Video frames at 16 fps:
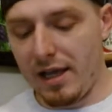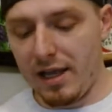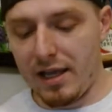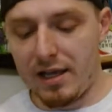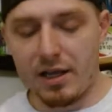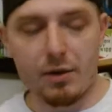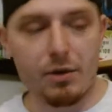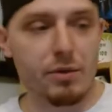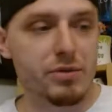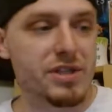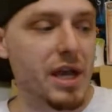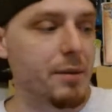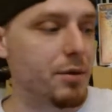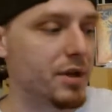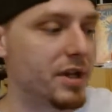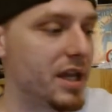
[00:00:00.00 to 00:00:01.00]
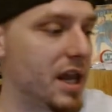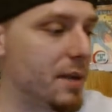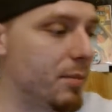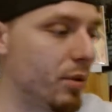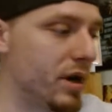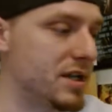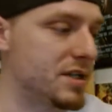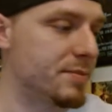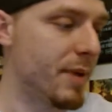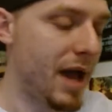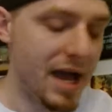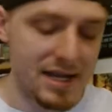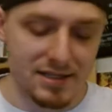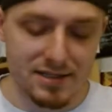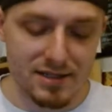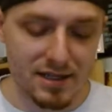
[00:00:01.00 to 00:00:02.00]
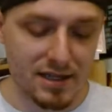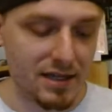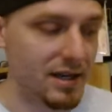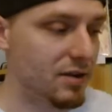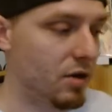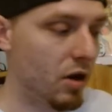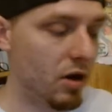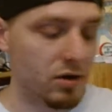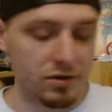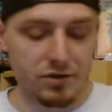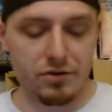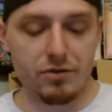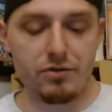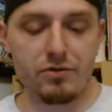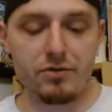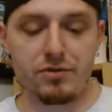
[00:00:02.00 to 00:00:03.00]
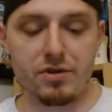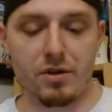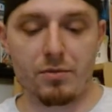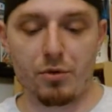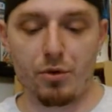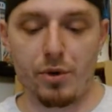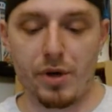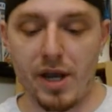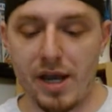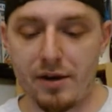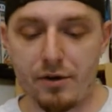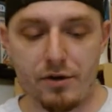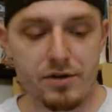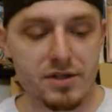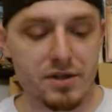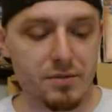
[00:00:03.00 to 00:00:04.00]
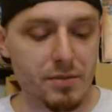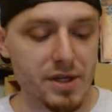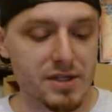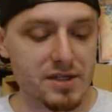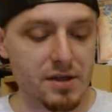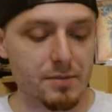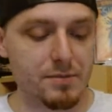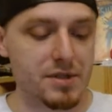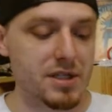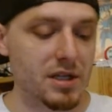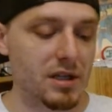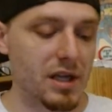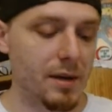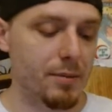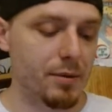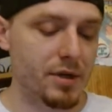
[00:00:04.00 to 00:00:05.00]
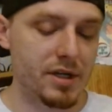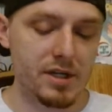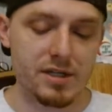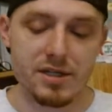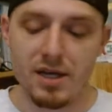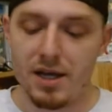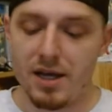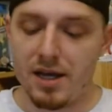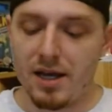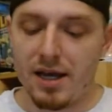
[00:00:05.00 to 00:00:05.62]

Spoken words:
and he was able to get a press pass and talk to some creators and meet some celebrities.